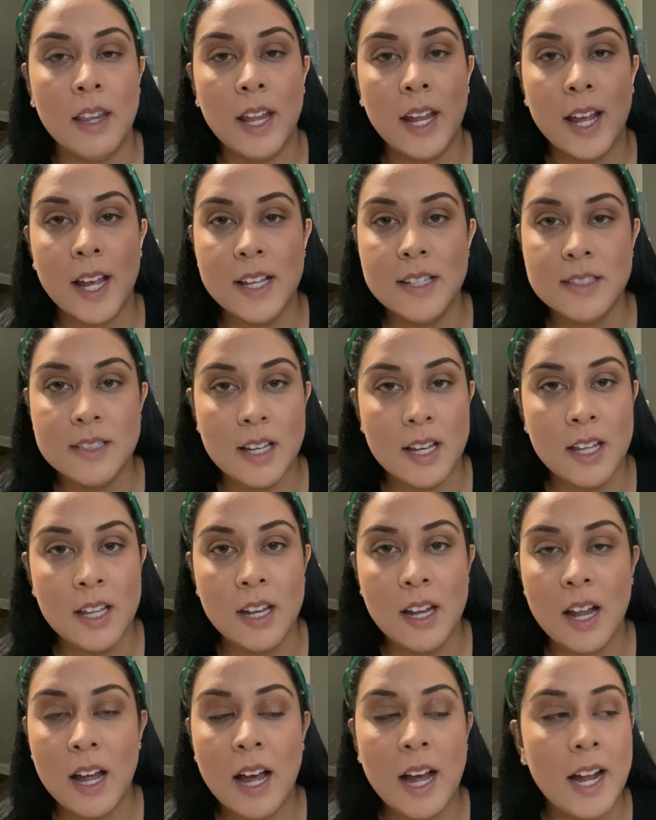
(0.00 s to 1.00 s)
like I said,
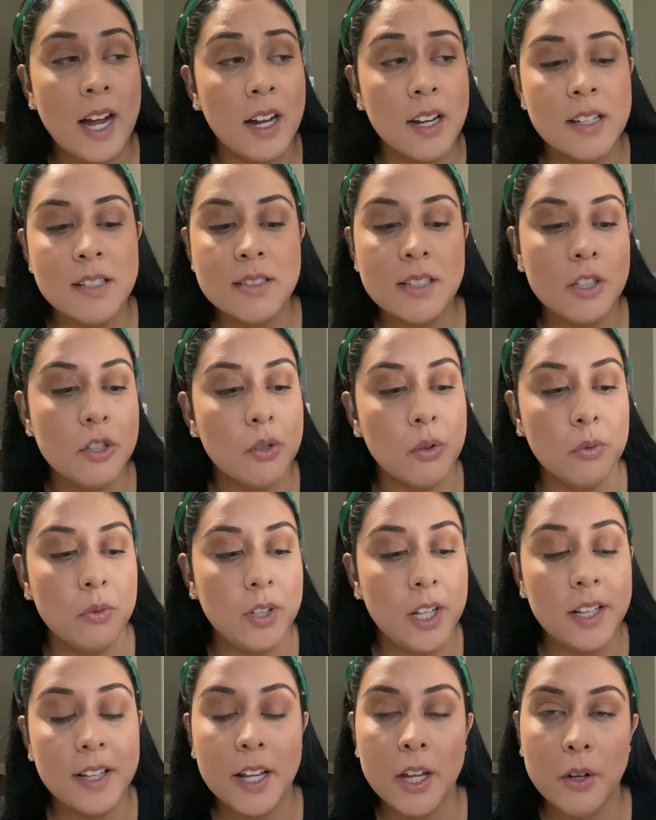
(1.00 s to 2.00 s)
I honestly don't
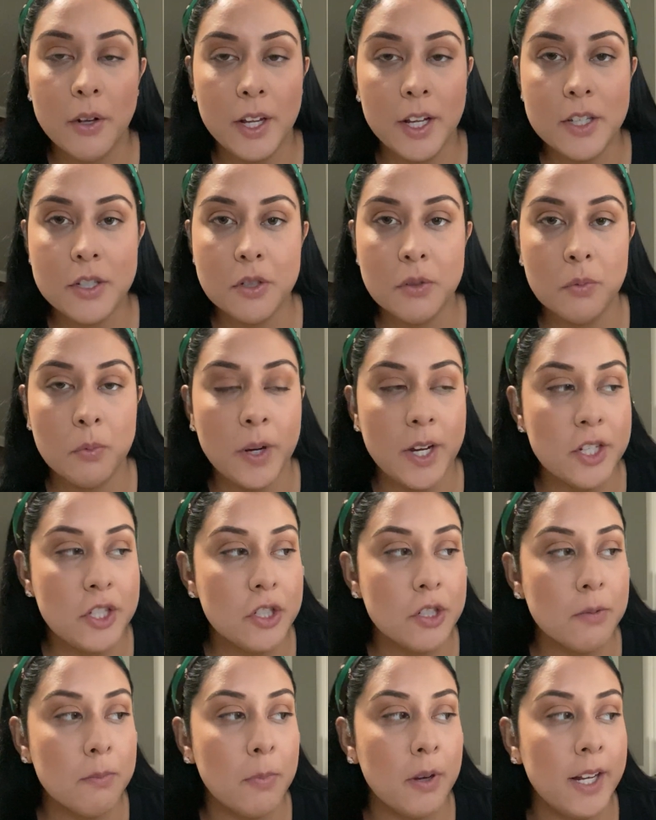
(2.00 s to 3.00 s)
think that you need to waste
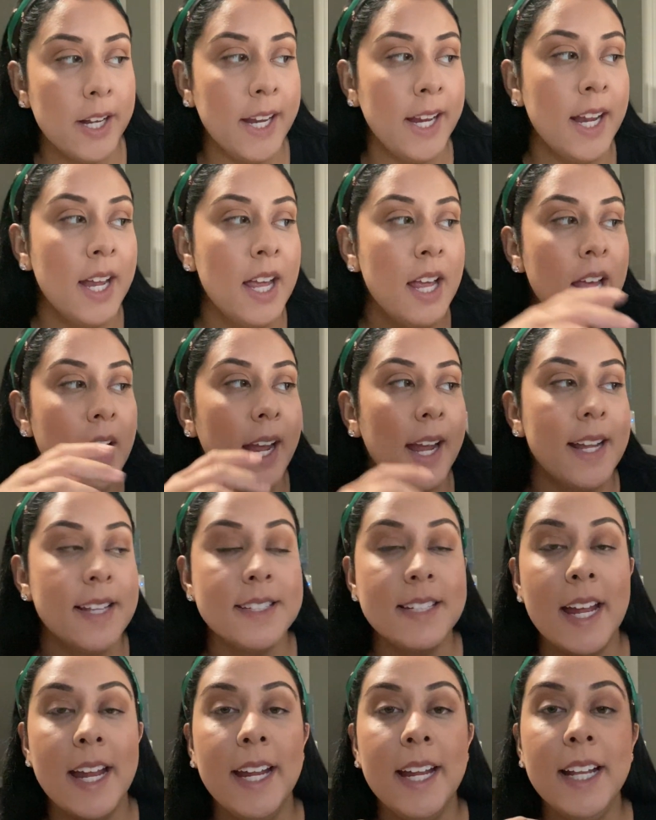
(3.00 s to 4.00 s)
your money in
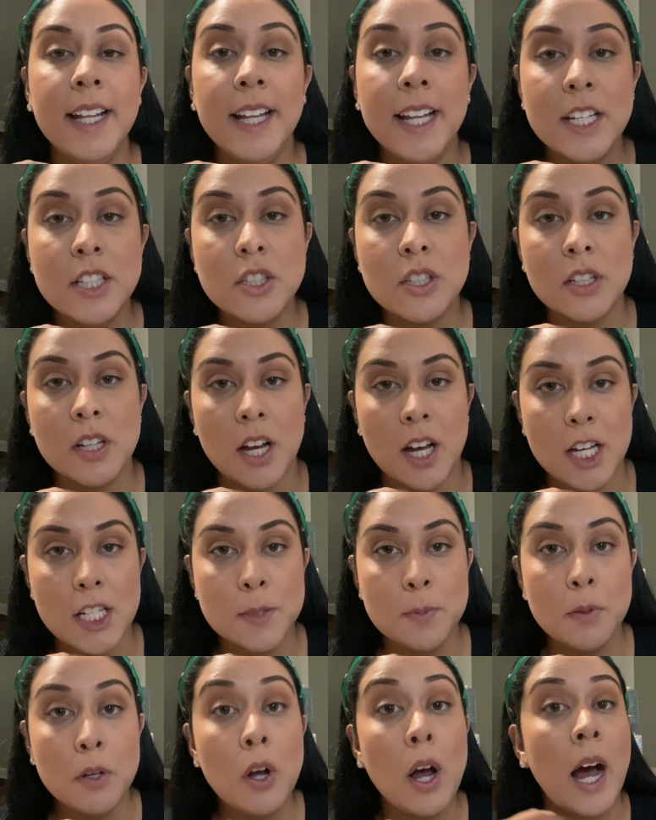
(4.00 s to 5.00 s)
taking these to the
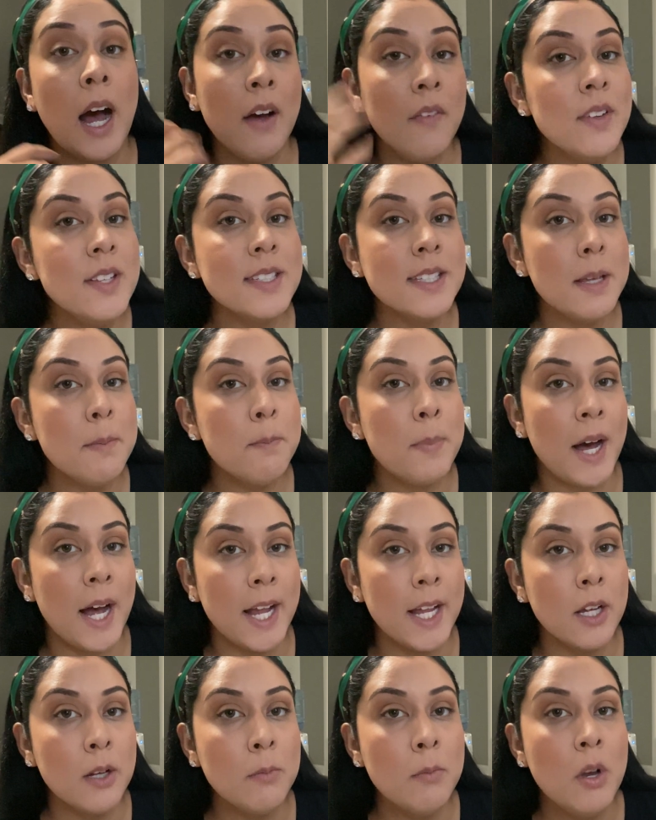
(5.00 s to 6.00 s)
hospital. Obviously buy
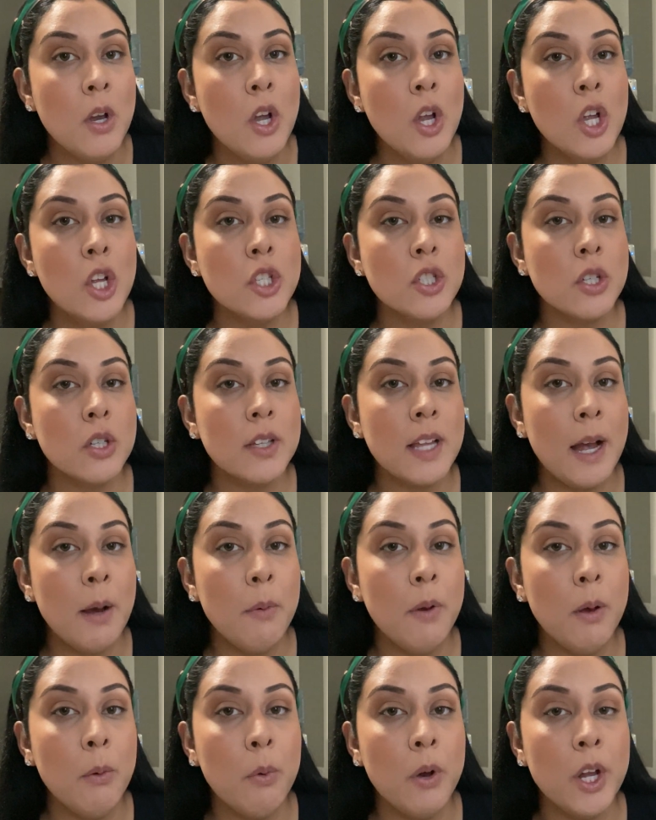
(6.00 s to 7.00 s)
them so that
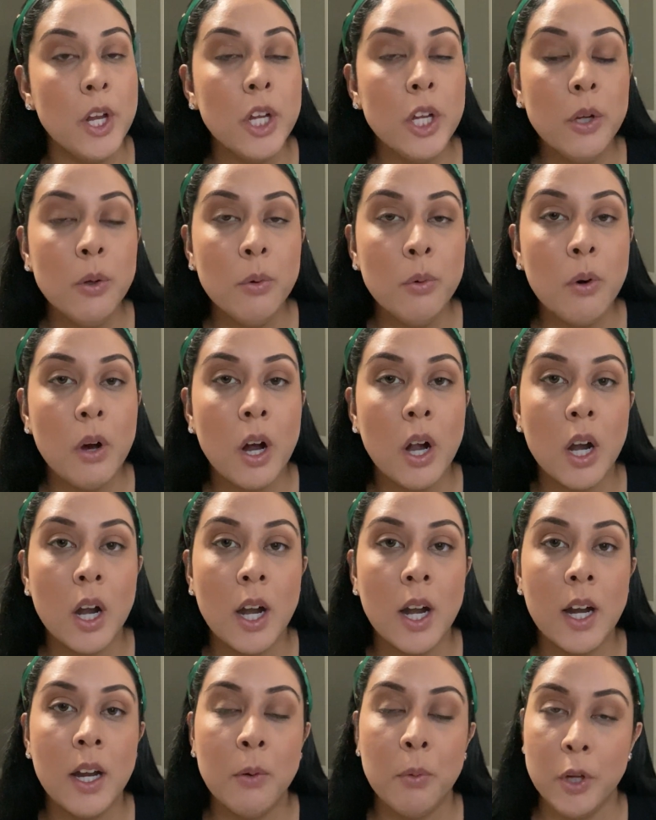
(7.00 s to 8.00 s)
way when
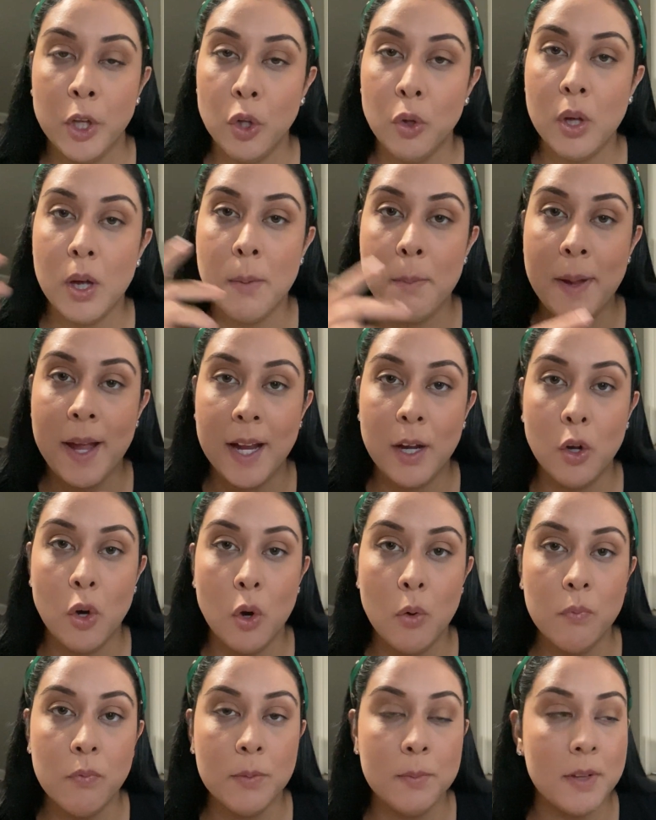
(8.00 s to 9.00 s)
you come back
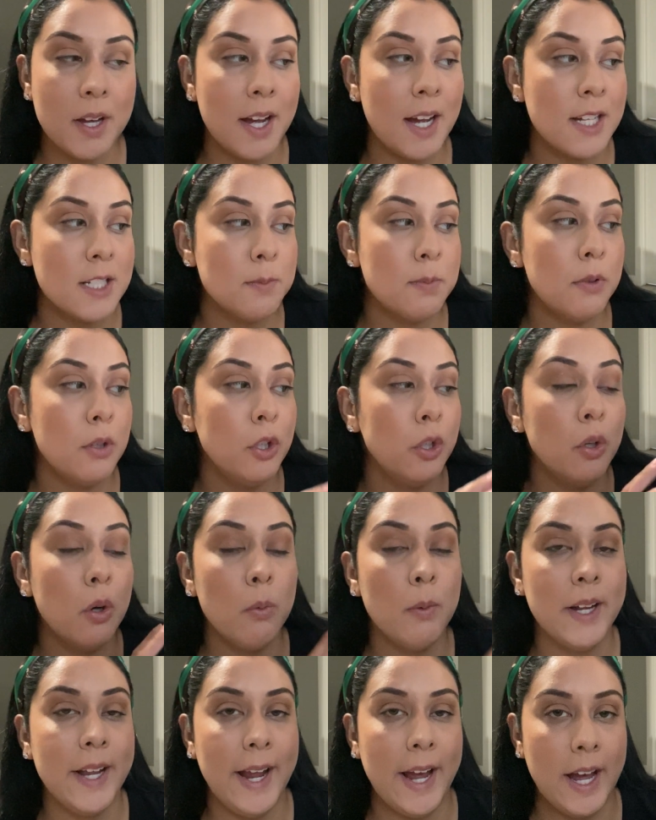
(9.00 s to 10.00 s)
home from the hospital, you
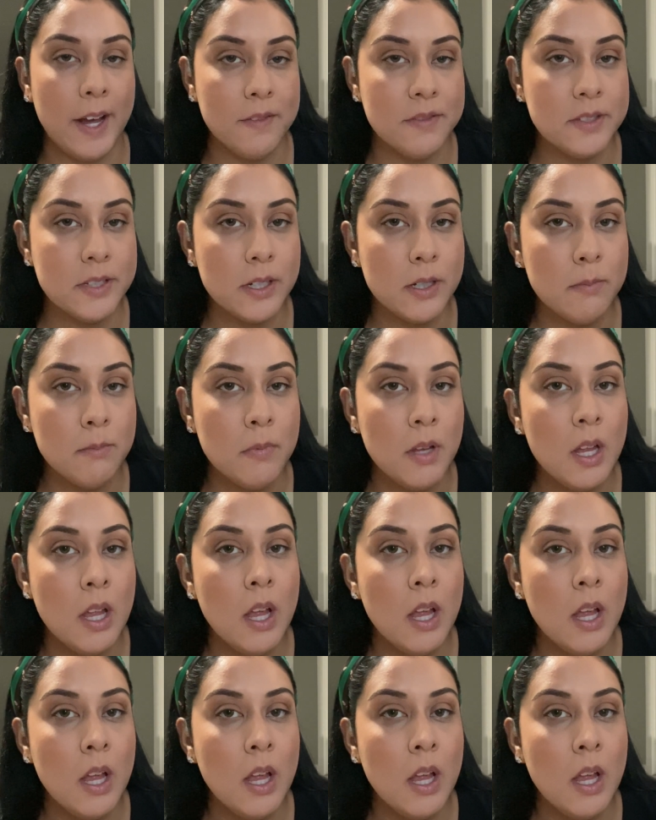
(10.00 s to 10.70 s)
already have some.